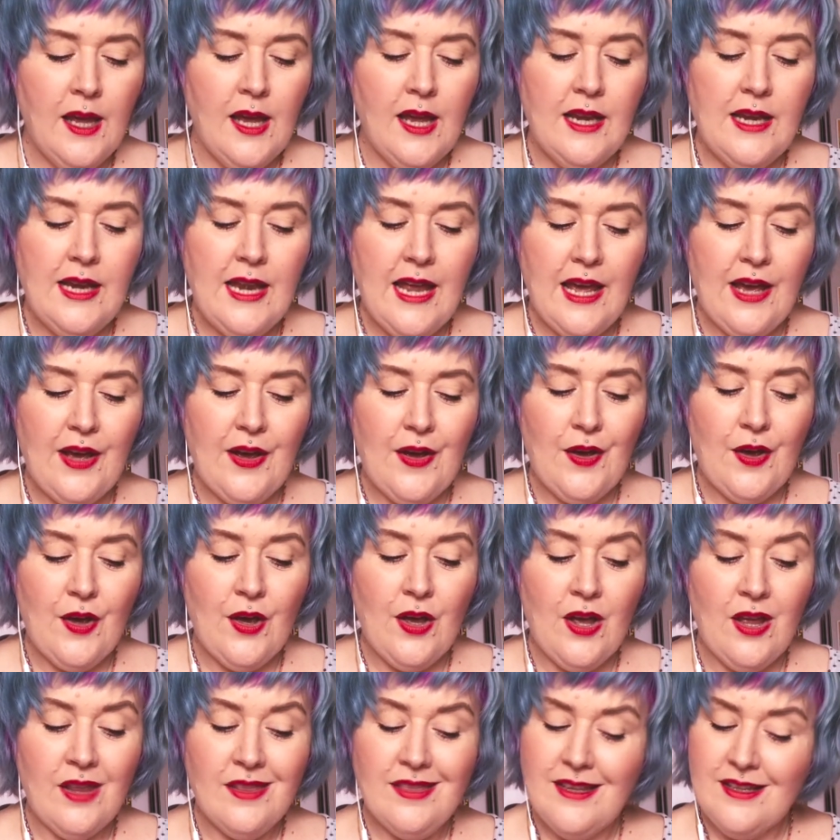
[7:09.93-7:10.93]
Now
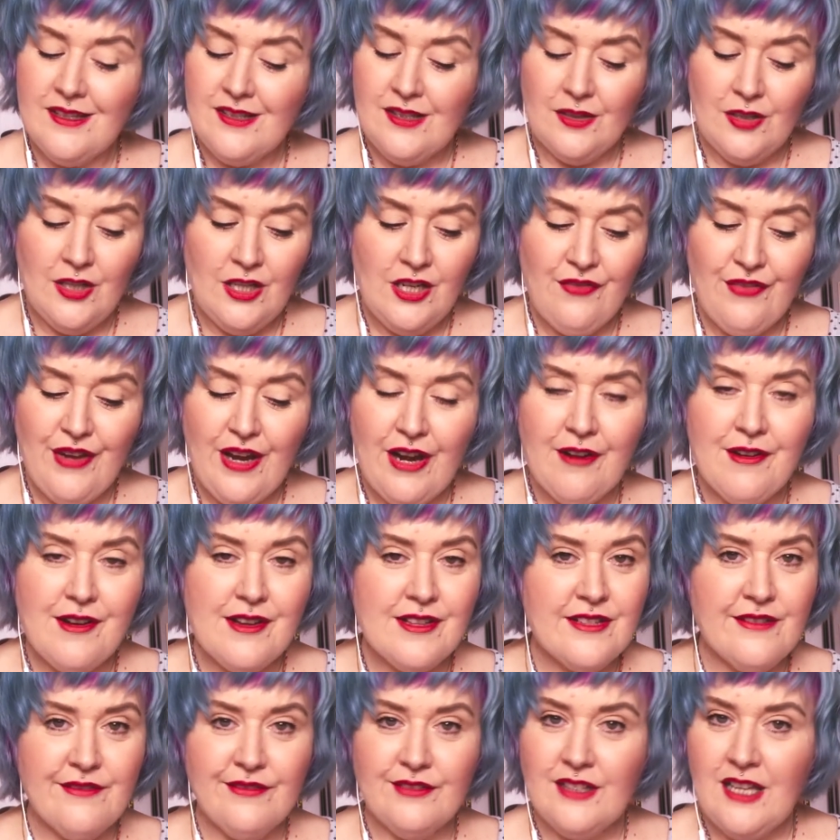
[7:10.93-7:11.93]
there's a lot of
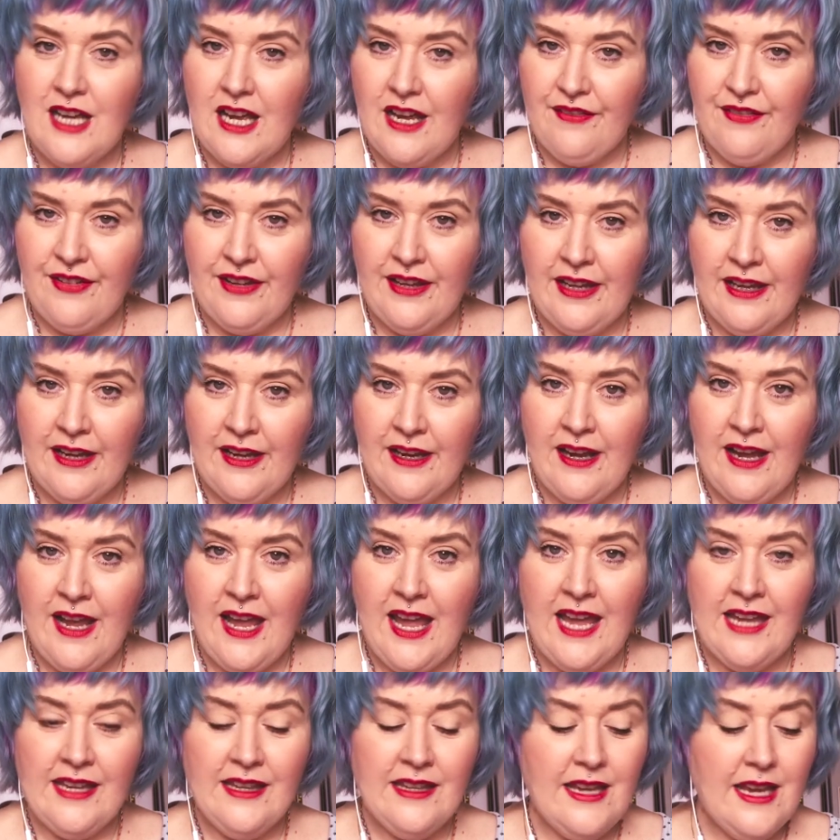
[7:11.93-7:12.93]
areas of life here,
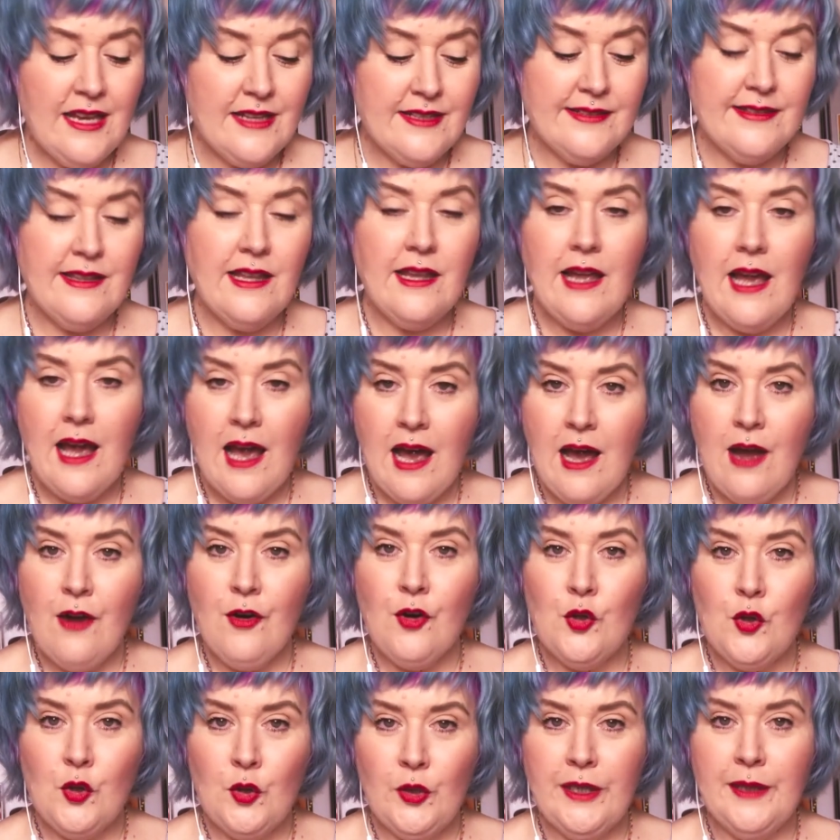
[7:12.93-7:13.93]
and yes, they are
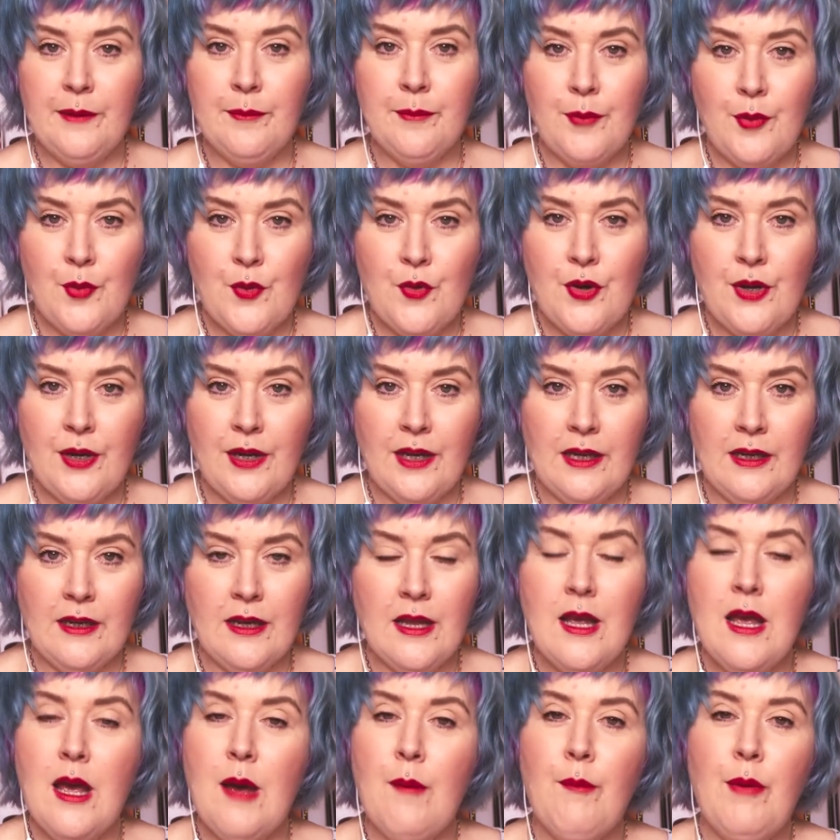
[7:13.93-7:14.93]
all important,
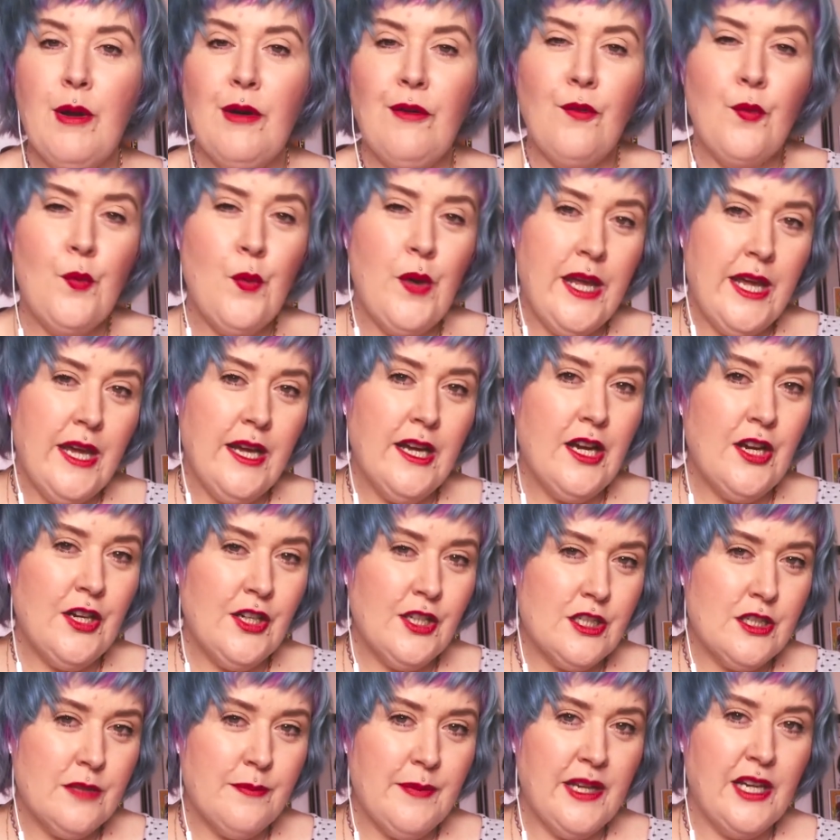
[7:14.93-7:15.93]
but if we are going
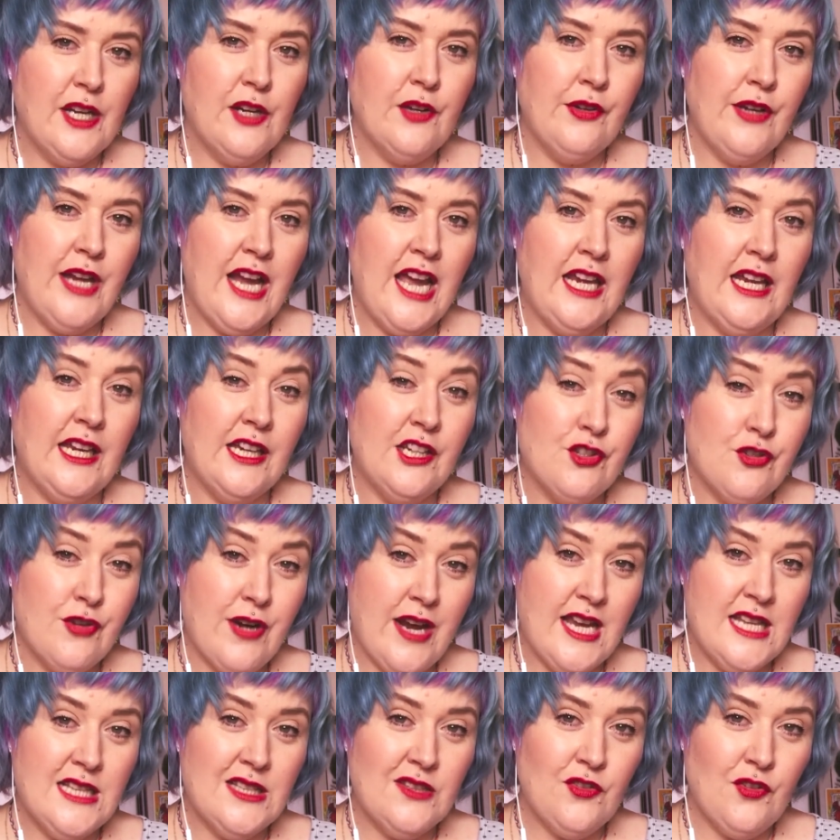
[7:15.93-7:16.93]
to be creating
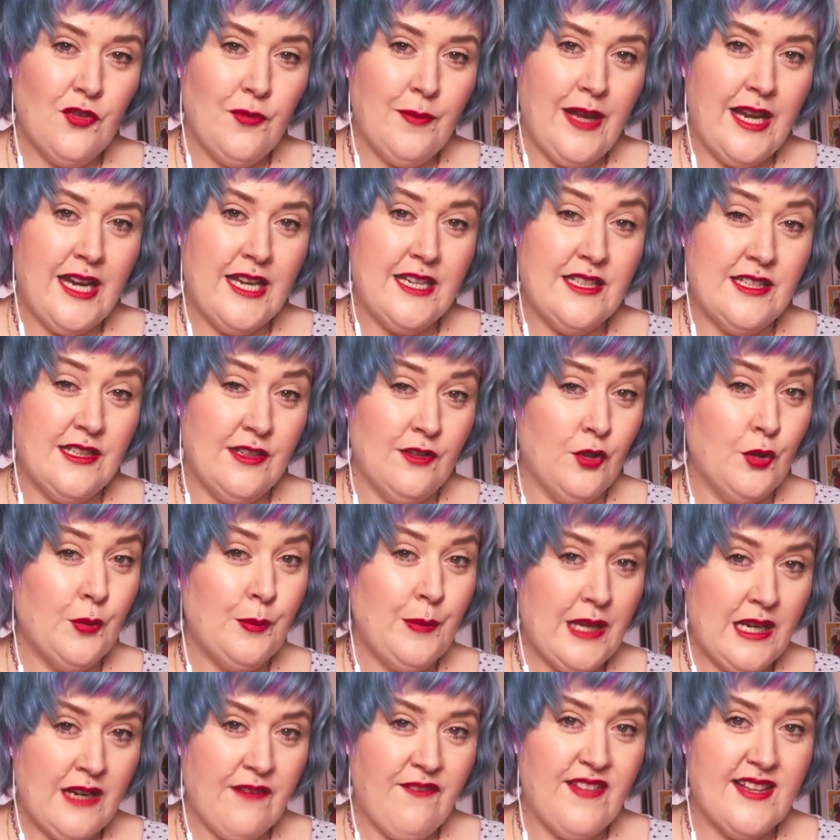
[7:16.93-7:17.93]
transformation or
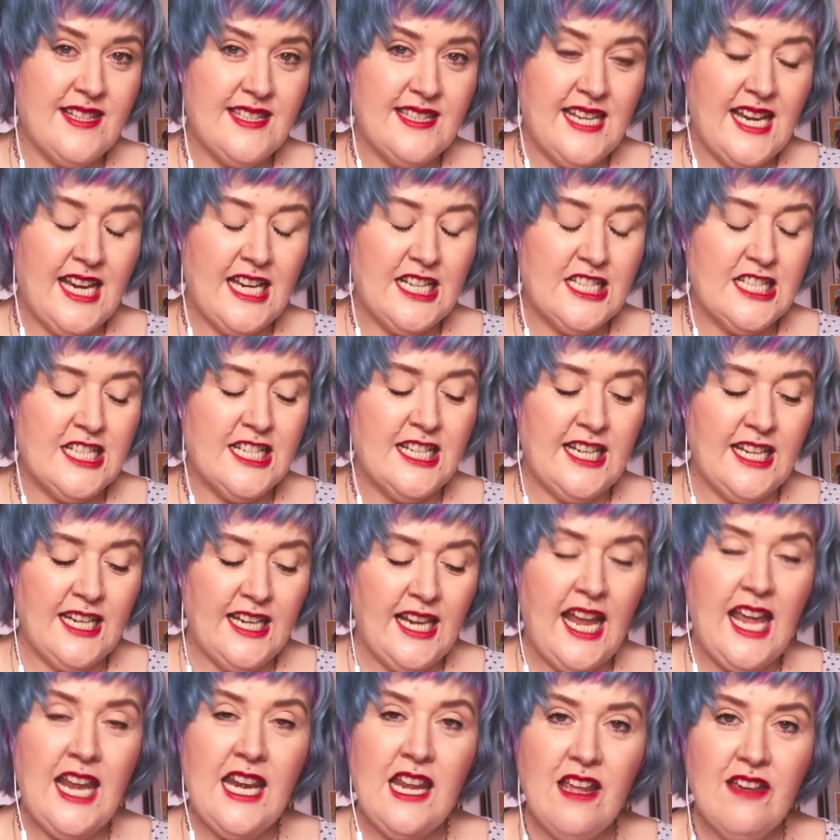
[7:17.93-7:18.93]
manifestation in
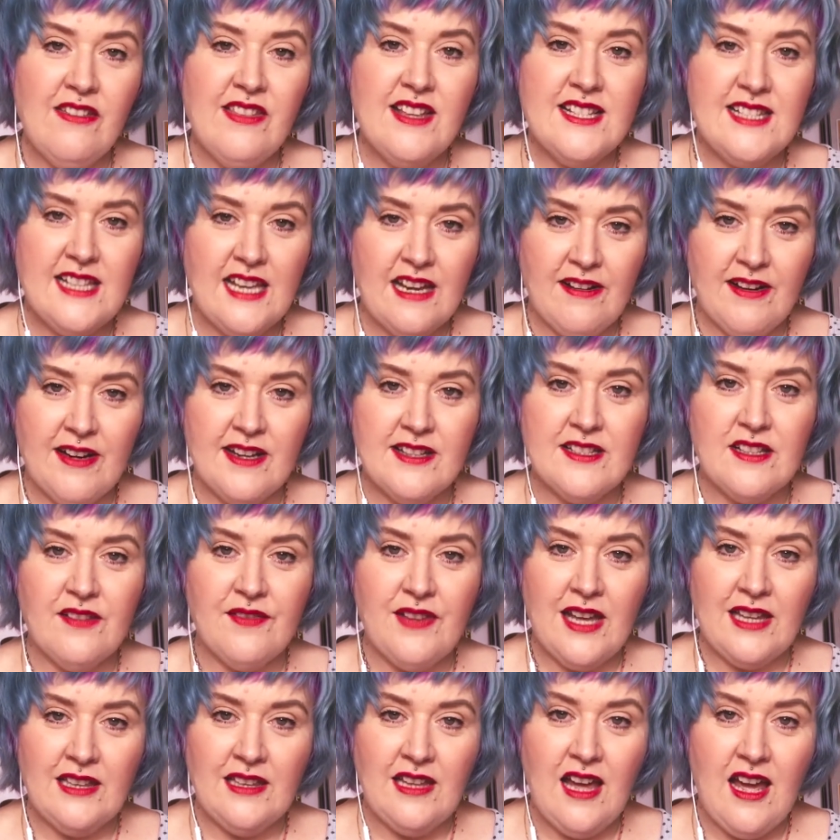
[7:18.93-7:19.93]
any of these areas of
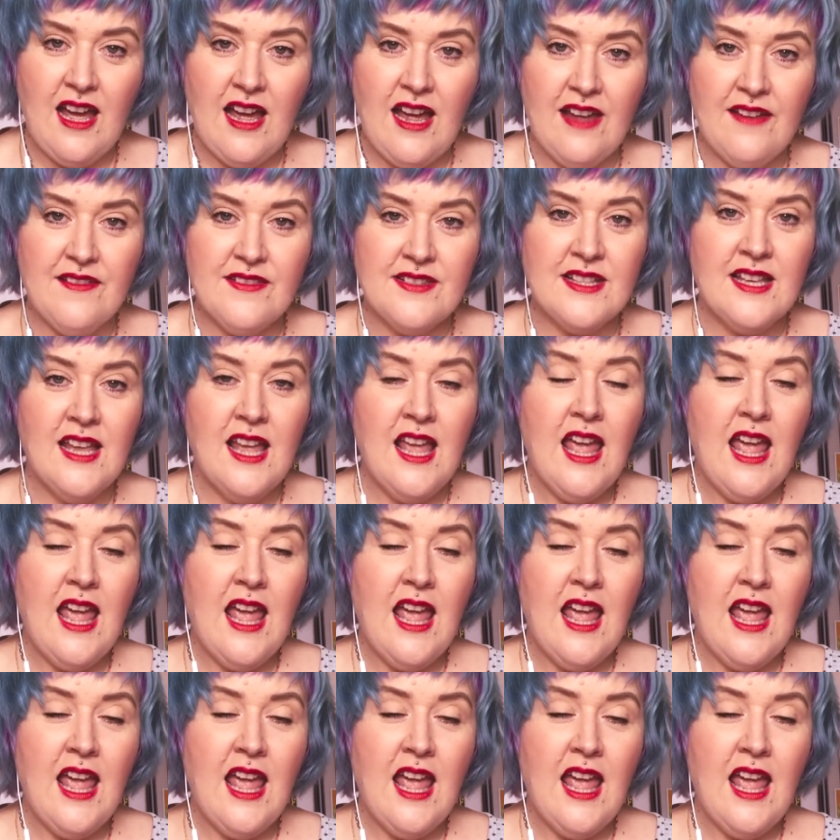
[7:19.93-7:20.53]
our lives,